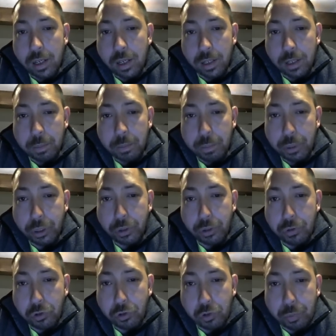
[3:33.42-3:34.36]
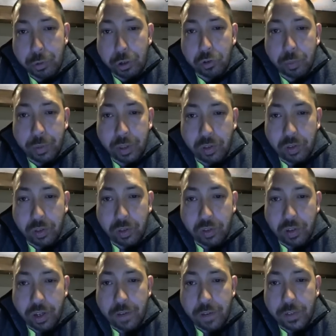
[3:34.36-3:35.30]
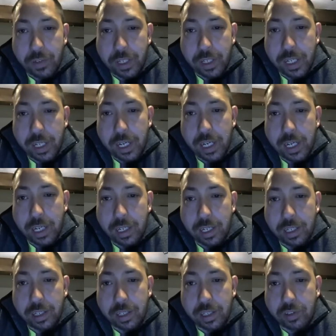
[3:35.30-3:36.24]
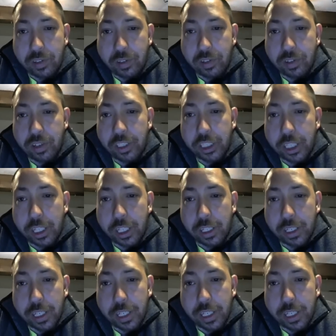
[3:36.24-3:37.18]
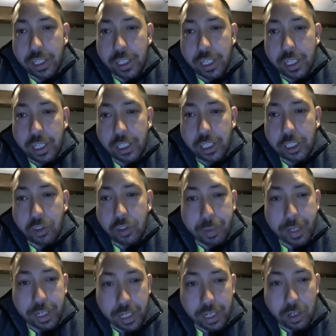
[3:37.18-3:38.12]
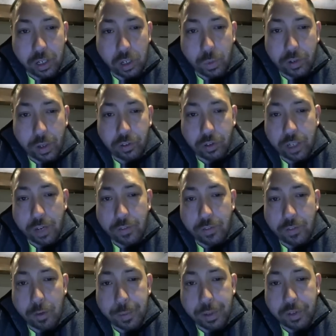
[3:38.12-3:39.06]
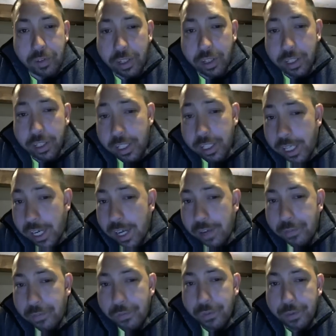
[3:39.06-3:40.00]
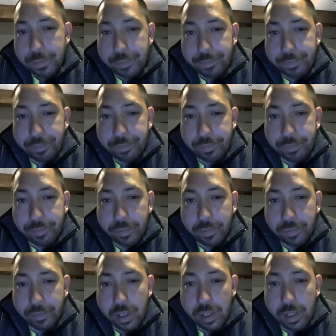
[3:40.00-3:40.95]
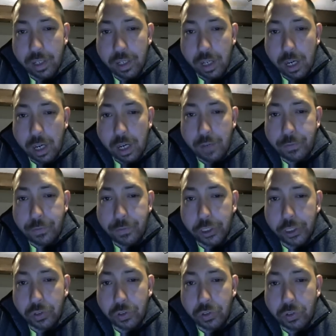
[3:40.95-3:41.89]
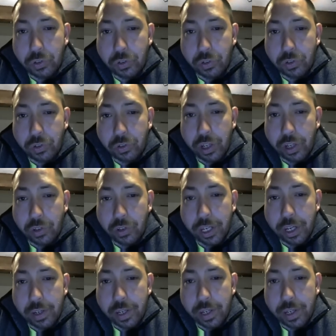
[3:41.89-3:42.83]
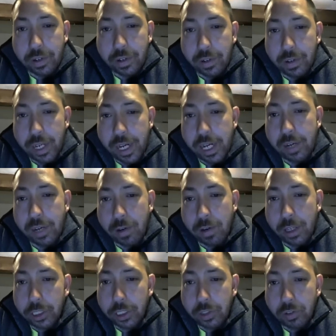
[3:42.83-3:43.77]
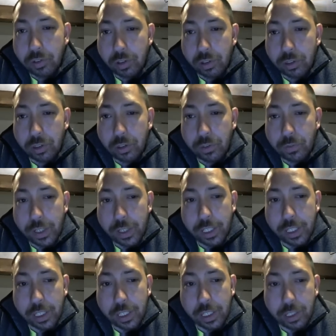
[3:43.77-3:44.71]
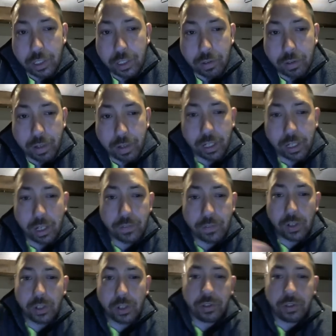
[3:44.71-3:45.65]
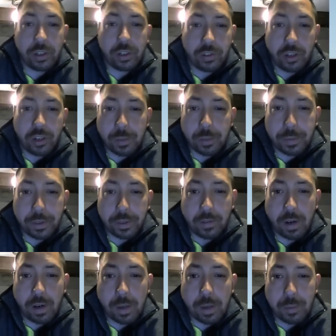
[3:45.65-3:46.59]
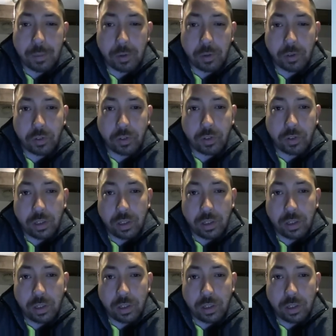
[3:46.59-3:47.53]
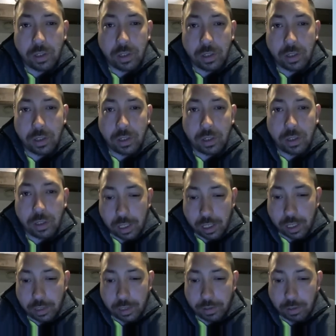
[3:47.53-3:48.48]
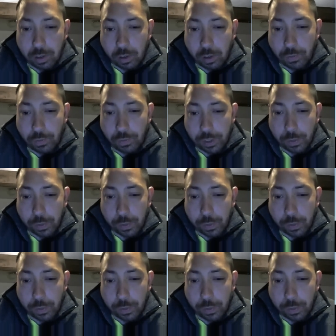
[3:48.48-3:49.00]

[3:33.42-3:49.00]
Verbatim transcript: Putin's spokesmen have denied such allegations by NATO, Western governments, and Kiev. Officials say that any Russian soldiers fighting in Ukraine are volunteers helping the rebels on their own free will.